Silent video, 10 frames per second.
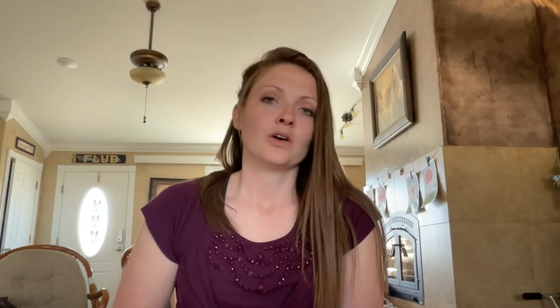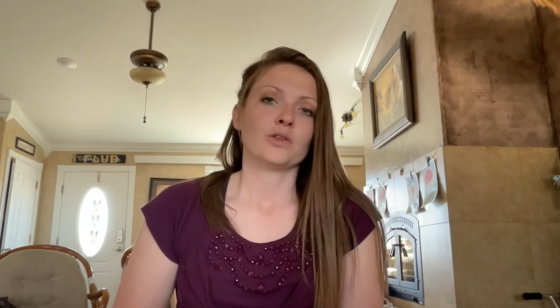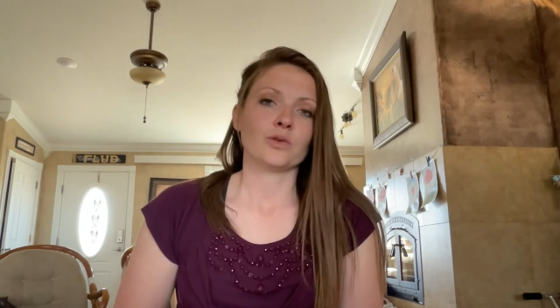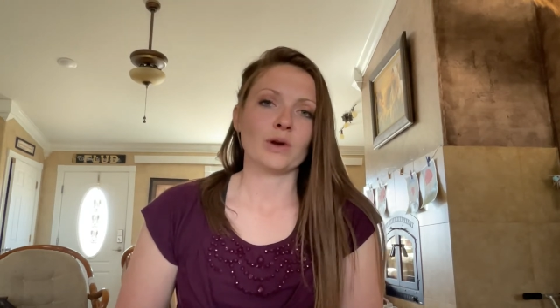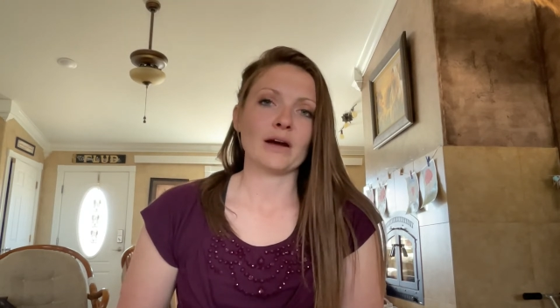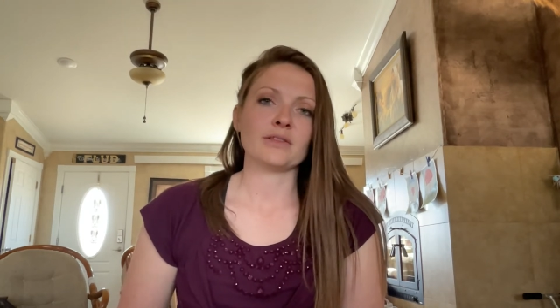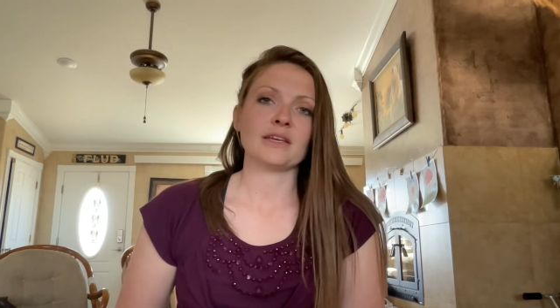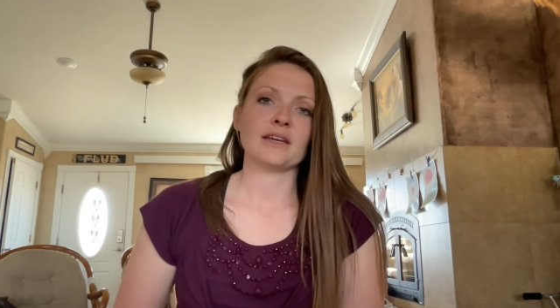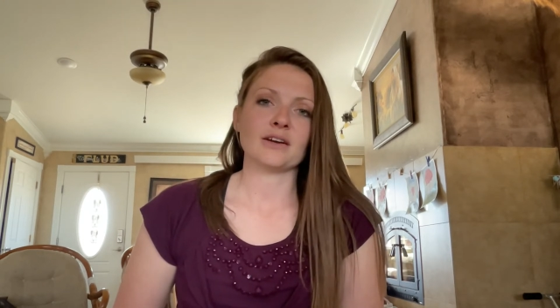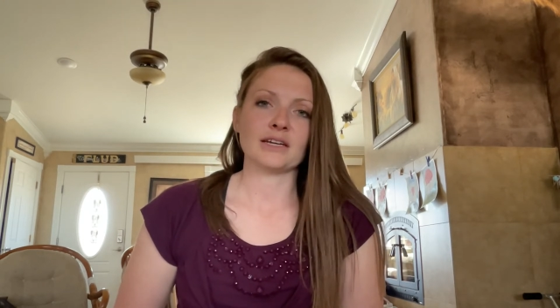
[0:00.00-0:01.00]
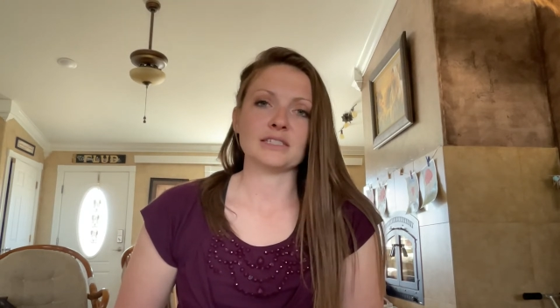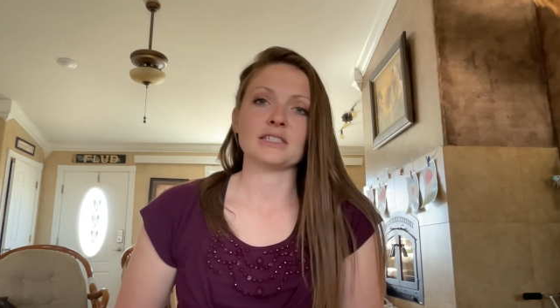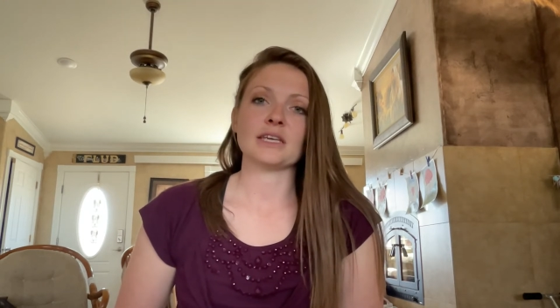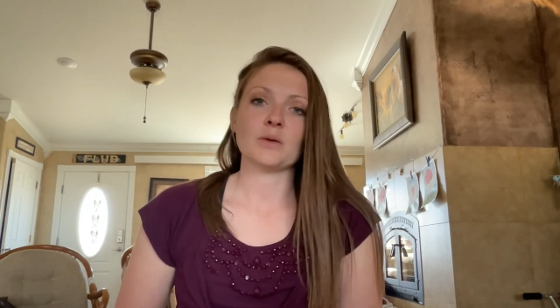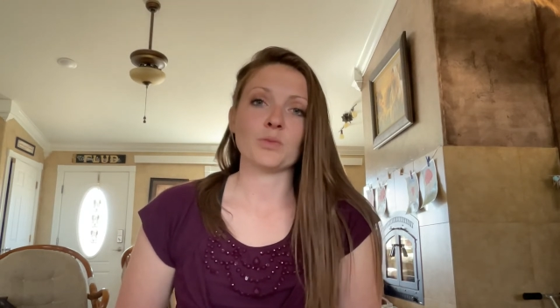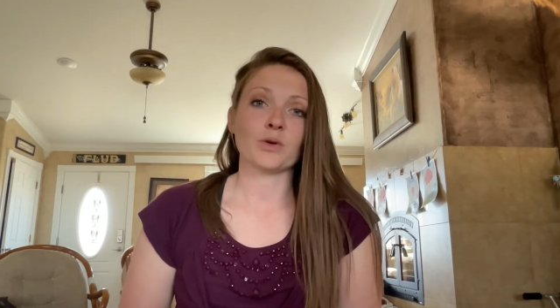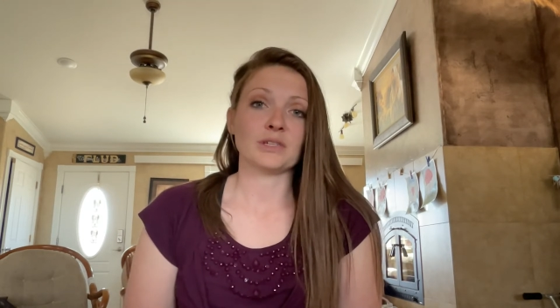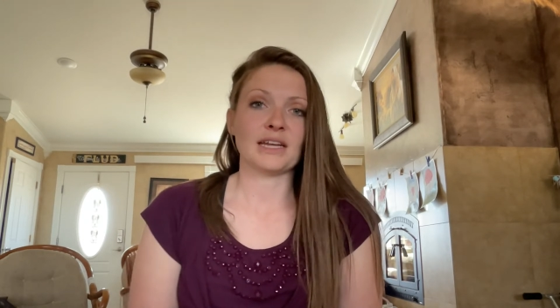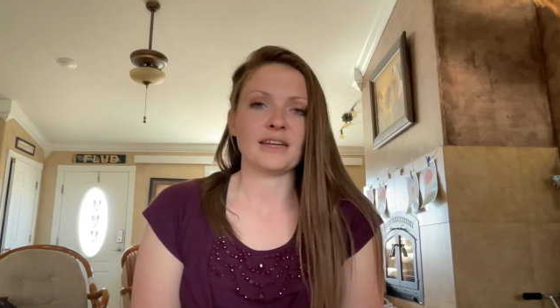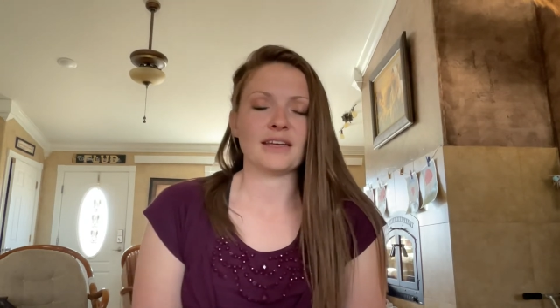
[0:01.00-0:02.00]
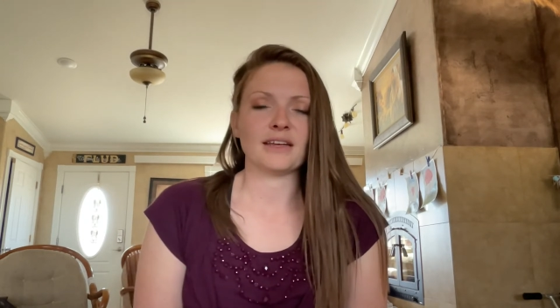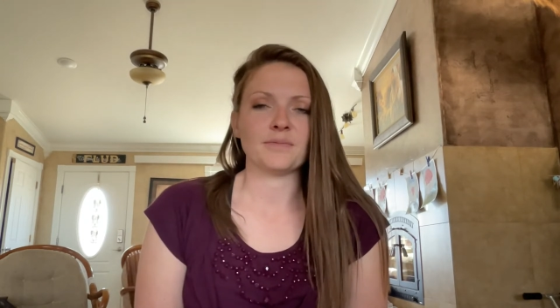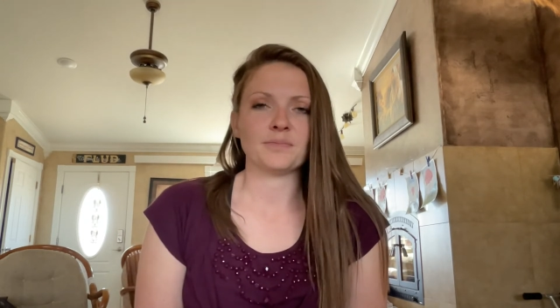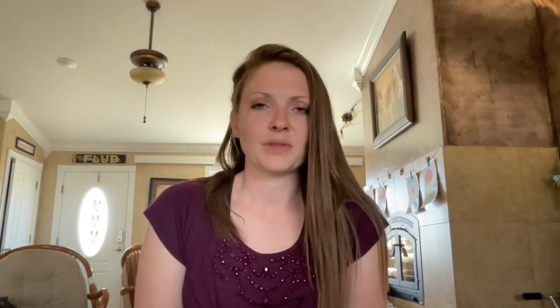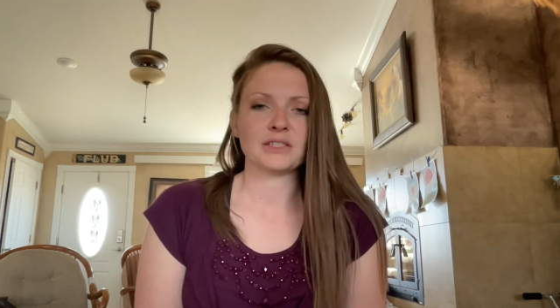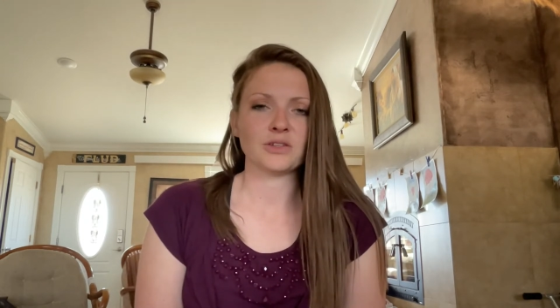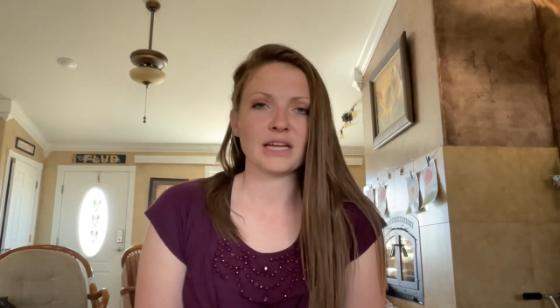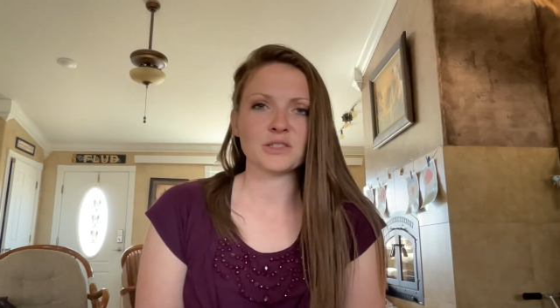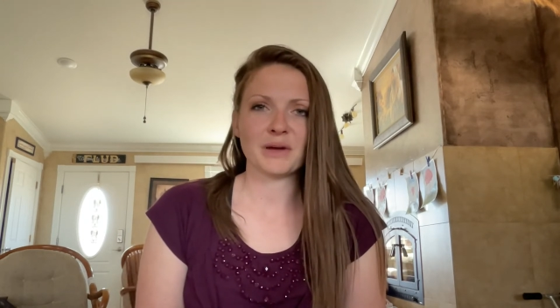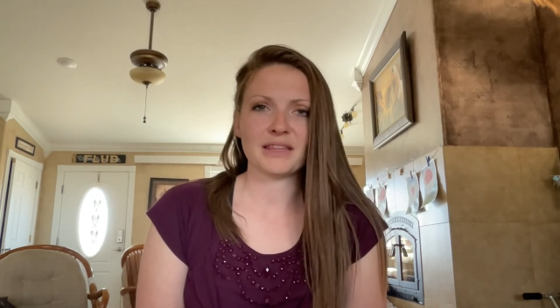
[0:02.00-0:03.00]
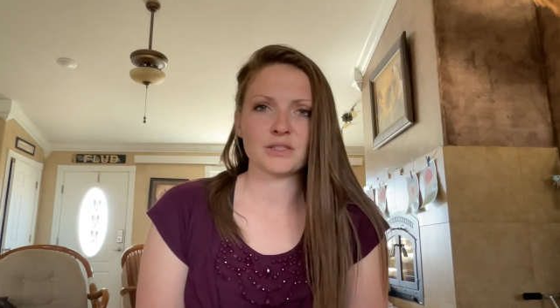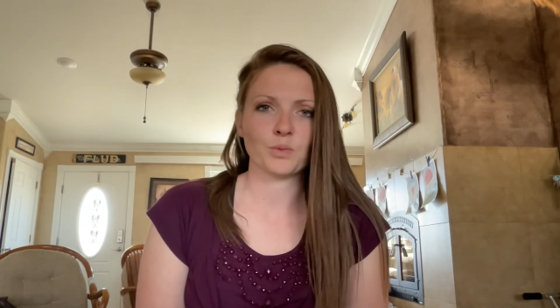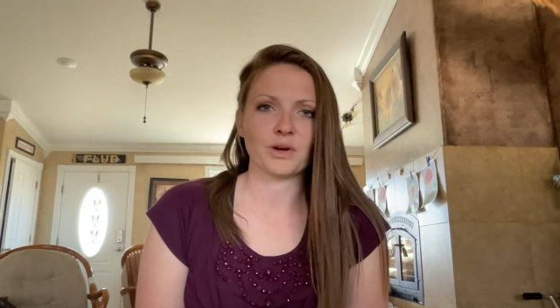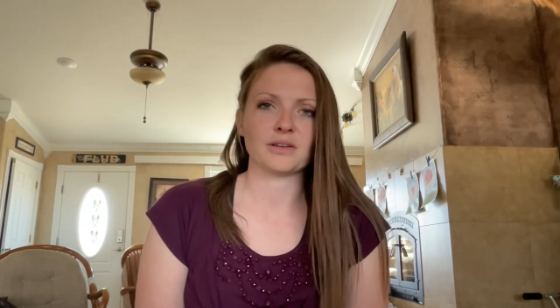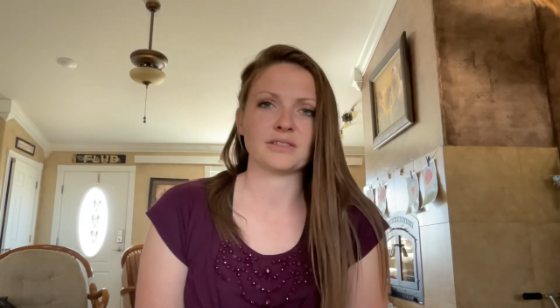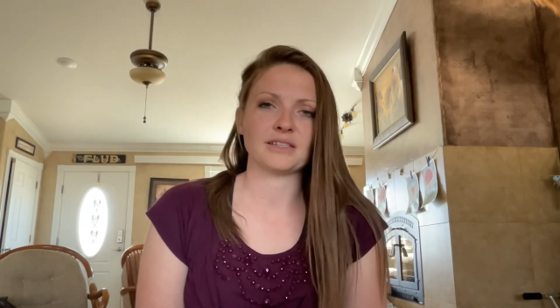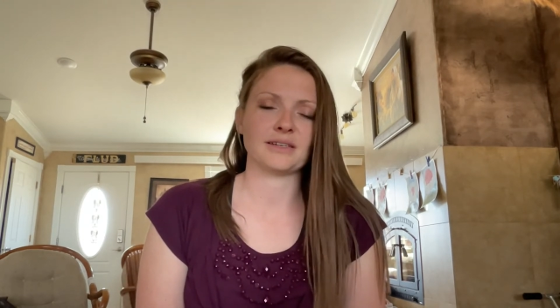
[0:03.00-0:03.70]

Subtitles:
throughout the year and just keep rotating it. And so that's why this works.